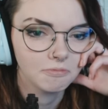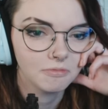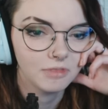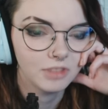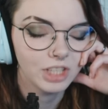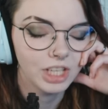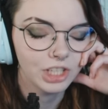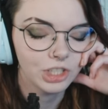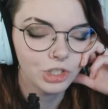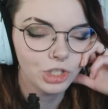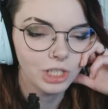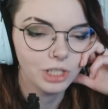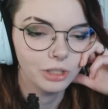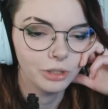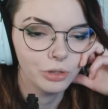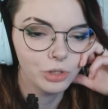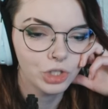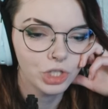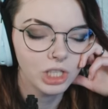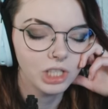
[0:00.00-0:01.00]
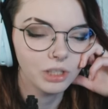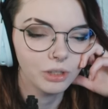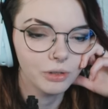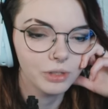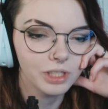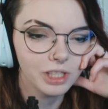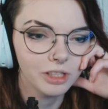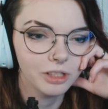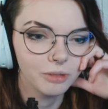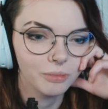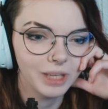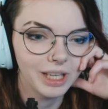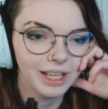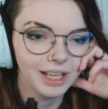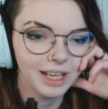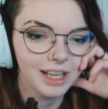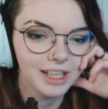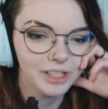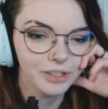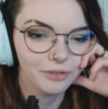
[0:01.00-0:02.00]
Yeah, she knows. She knows that
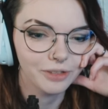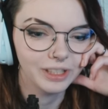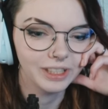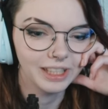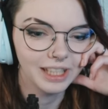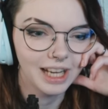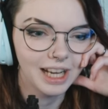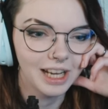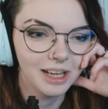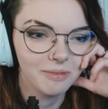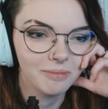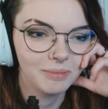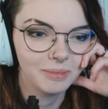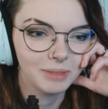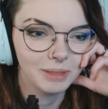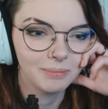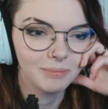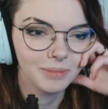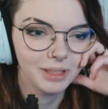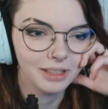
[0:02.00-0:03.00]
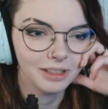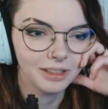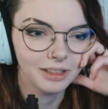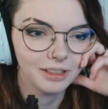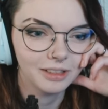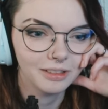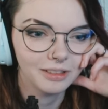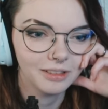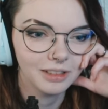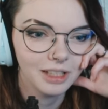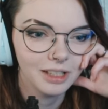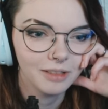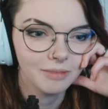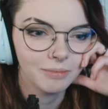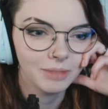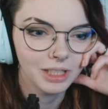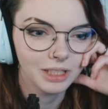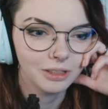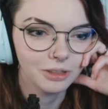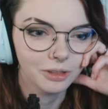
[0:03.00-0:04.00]
Omega has a really high
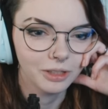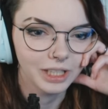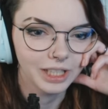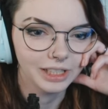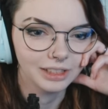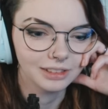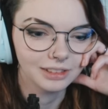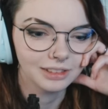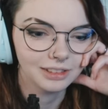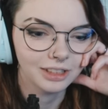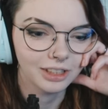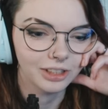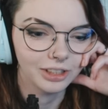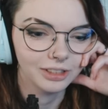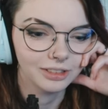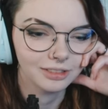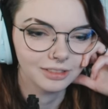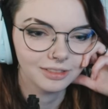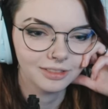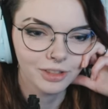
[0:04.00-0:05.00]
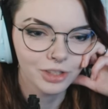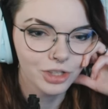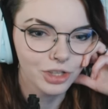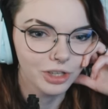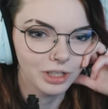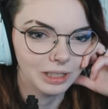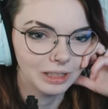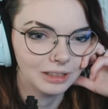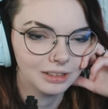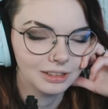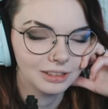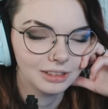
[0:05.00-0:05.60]
midichlorian count, for sure.